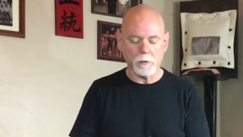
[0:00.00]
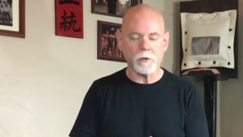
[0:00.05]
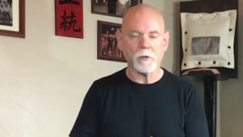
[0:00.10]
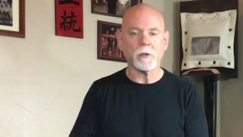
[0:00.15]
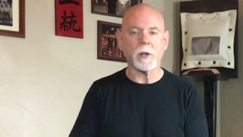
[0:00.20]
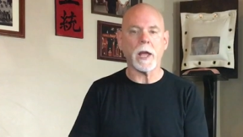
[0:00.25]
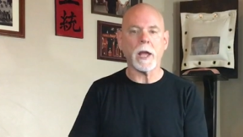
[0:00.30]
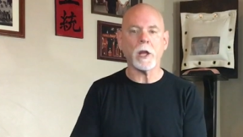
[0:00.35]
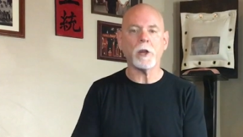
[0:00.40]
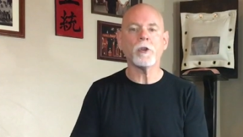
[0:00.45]

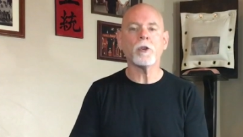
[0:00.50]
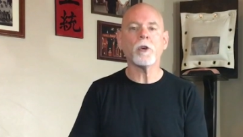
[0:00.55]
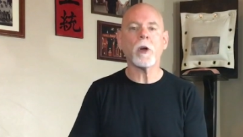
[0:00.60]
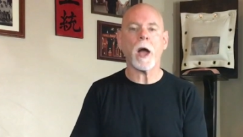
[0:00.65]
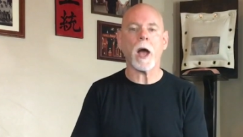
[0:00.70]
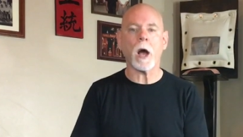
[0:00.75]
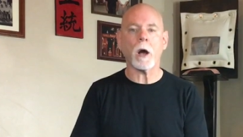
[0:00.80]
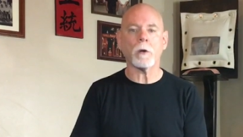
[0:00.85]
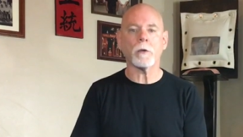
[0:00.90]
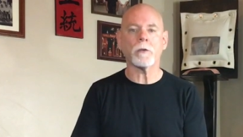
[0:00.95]
Stay in your
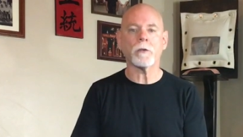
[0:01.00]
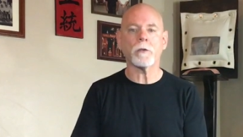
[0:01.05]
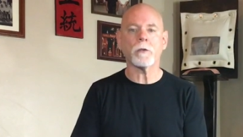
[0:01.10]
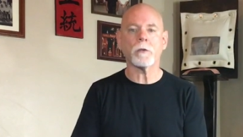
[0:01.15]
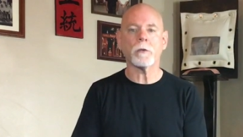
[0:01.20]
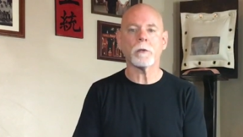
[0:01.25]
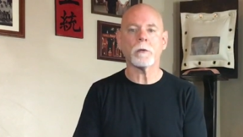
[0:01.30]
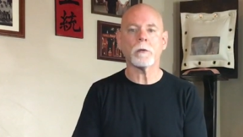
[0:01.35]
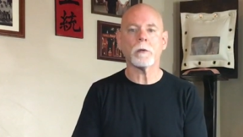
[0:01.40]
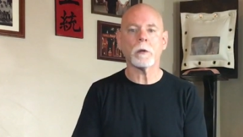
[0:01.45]

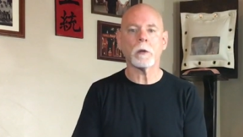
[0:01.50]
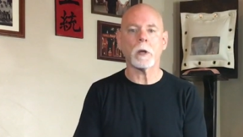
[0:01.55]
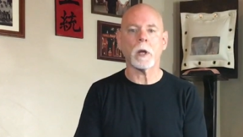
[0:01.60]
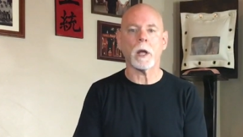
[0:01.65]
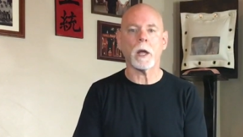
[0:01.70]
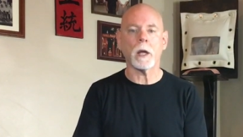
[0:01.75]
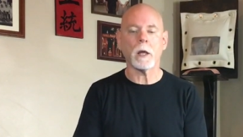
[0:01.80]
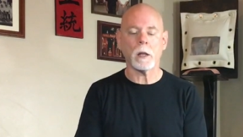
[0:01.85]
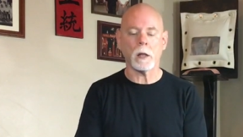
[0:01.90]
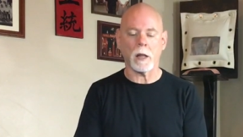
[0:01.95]
house.
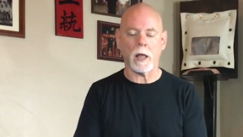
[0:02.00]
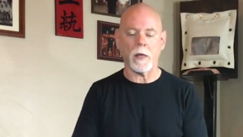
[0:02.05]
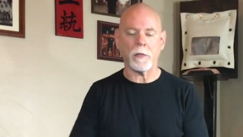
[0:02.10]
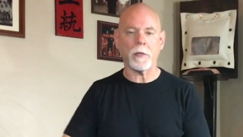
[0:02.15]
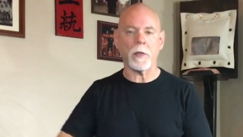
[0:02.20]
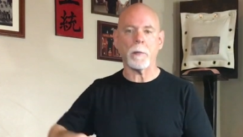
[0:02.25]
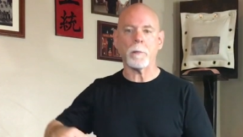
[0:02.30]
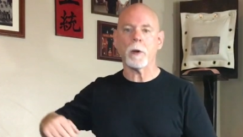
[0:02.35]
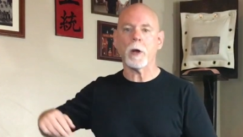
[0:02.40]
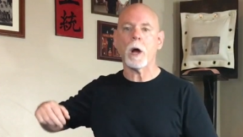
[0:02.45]
Okay?
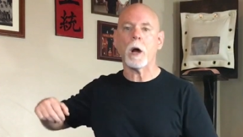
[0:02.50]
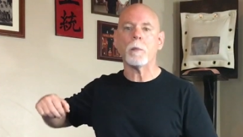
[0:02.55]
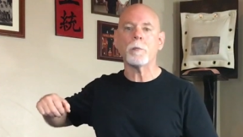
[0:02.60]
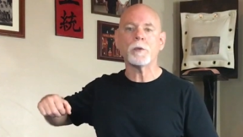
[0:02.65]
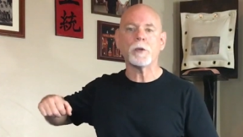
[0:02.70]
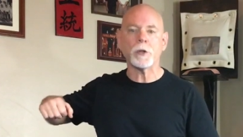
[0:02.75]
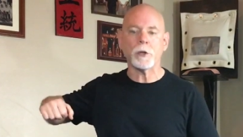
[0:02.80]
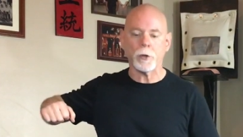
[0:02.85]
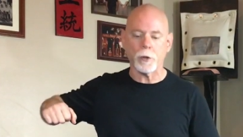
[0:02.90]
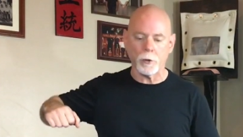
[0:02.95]
Let them
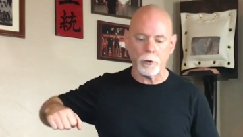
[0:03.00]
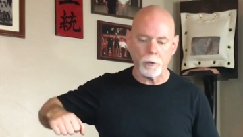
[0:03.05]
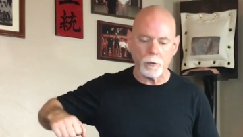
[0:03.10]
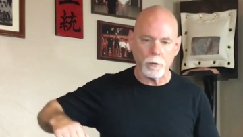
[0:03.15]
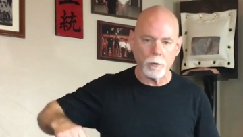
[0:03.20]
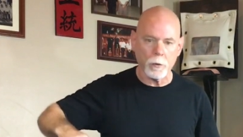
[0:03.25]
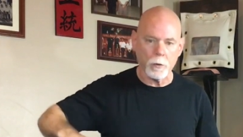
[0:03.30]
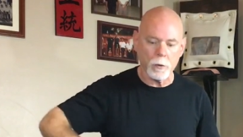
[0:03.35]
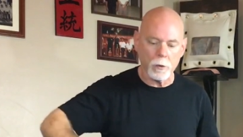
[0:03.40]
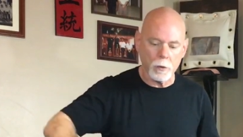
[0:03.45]
come to you.
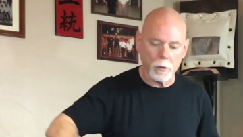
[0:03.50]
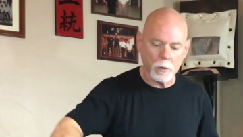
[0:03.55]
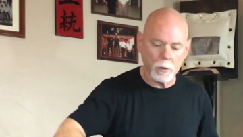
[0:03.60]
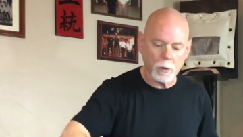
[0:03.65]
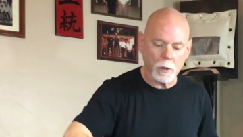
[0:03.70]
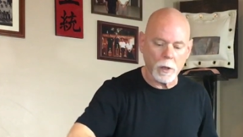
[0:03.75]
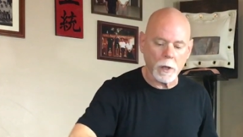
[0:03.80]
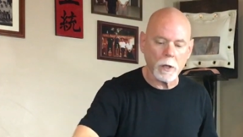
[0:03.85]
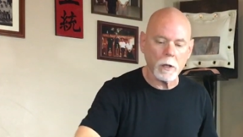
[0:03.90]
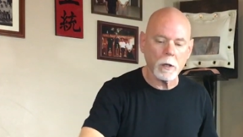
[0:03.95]

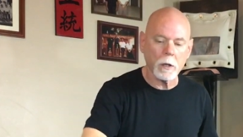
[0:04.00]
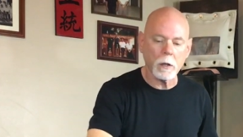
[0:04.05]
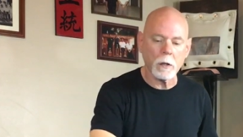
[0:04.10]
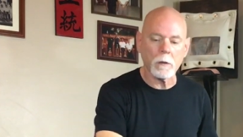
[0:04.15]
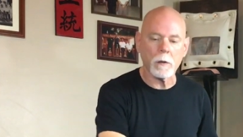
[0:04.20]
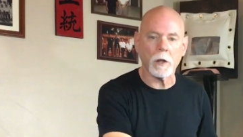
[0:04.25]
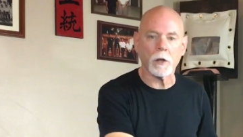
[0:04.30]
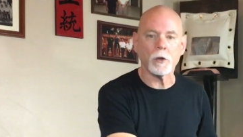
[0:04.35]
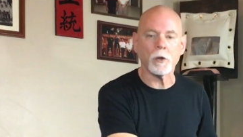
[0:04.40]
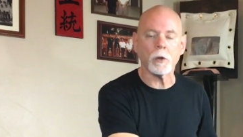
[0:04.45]
Okay?
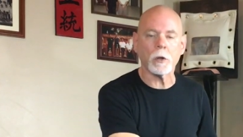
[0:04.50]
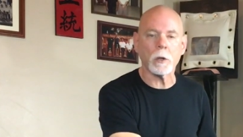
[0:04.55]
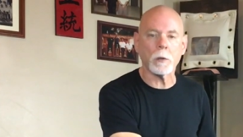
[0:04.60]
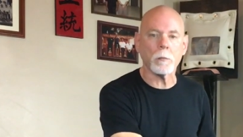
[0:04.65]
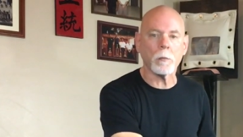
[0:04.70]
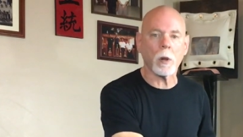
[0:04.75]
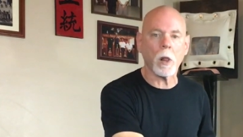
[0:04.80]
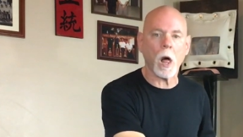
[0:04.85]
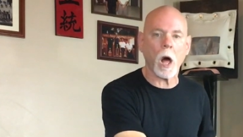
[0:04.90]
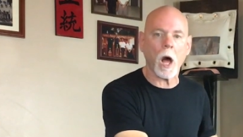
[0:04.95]
And you
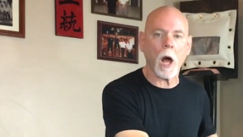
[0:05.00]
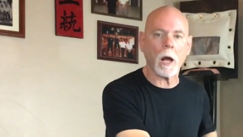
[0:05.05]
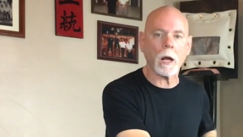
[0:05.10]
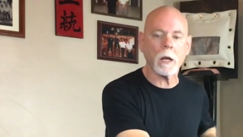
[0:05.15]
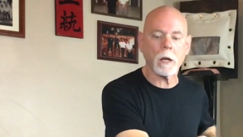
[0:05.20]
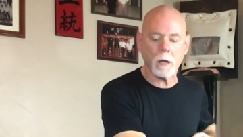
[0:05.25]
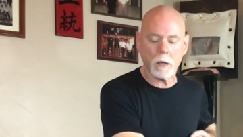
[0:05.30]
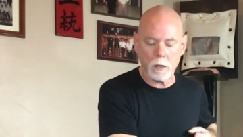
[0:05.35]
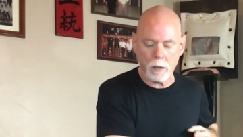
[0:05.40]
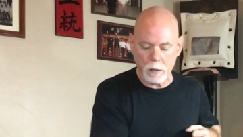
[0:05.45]
can
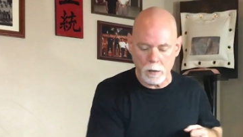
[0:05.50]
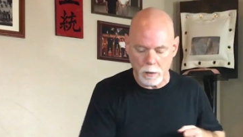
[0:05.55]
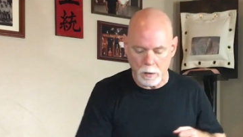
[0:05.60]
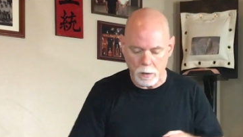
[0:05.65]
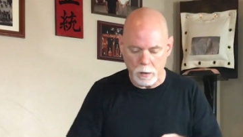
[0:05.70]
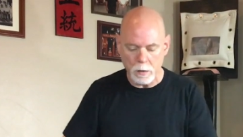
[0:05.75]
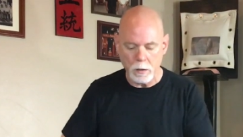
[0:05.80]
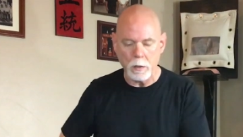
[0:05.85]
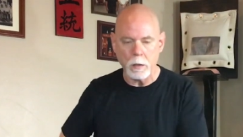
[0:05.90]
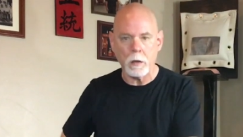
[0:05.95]
block.
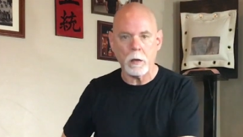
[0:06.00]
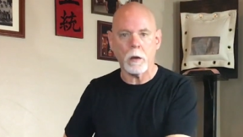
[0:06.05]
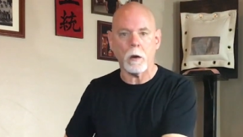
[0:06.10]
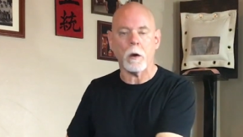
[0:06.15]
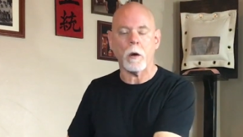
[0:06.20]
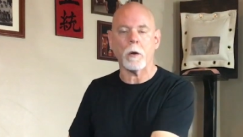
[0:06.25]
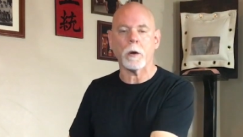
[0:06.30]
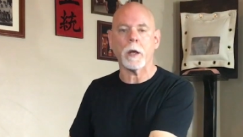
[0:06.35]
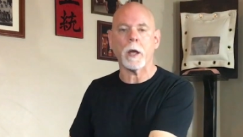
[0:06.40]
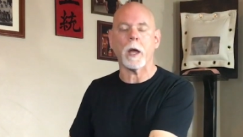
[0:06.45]

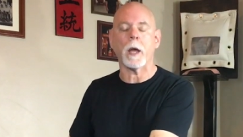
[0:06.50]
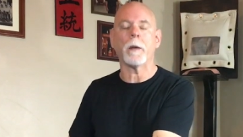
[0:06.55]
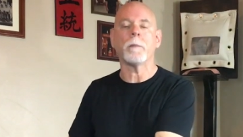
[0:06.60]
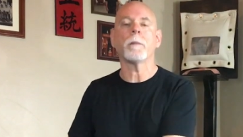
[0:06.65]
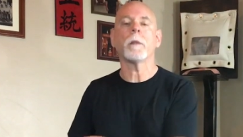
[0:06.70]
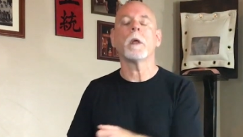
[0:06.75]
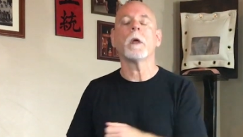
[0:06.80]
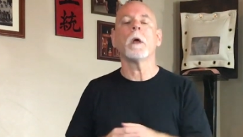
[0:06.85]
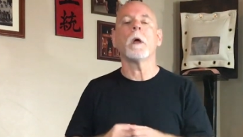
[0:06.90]
Okay.